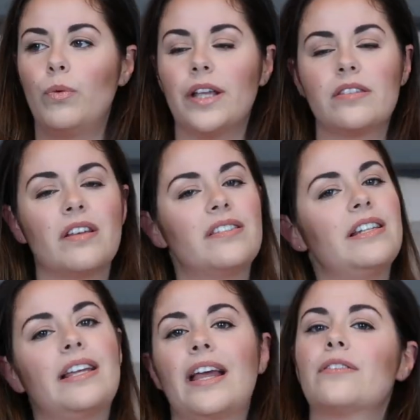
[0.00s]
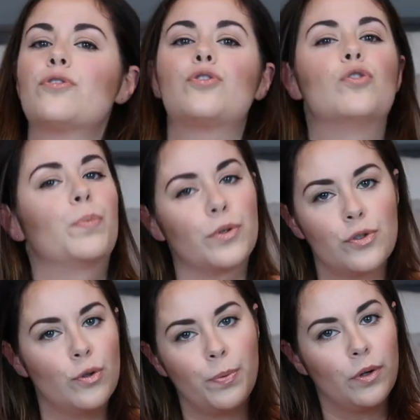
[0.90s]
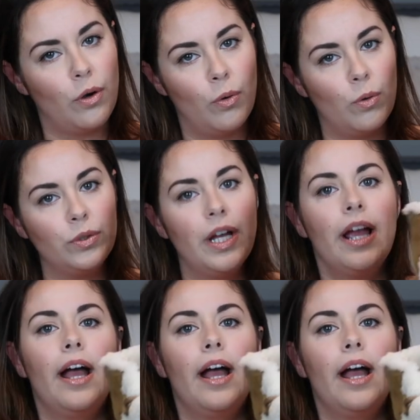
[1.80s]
it doesn't get super, super cold.